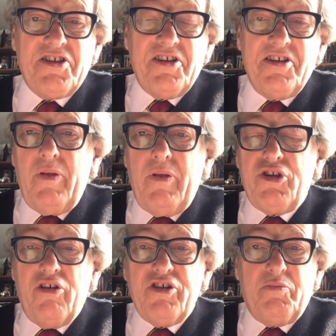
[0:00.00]
and the
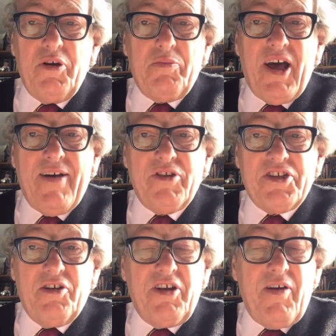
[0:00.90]
majority of people haven't,
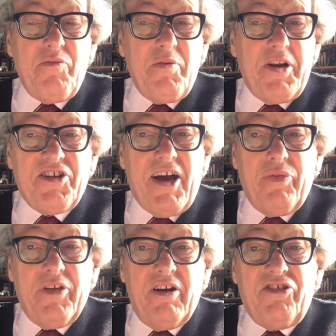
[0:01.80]
so that everybody's out
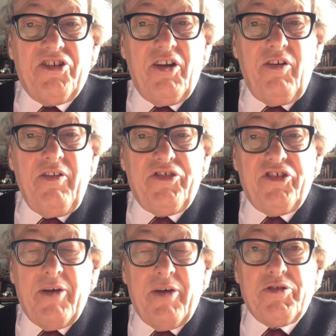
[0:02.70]
there is still
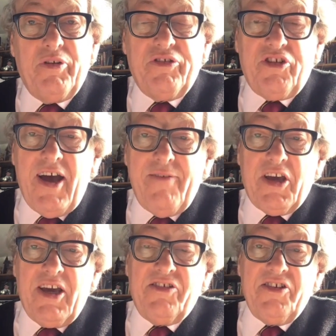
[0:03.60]
susceptible to having
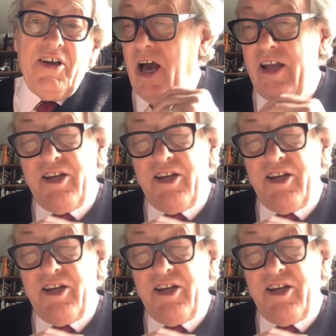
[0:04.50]
it. And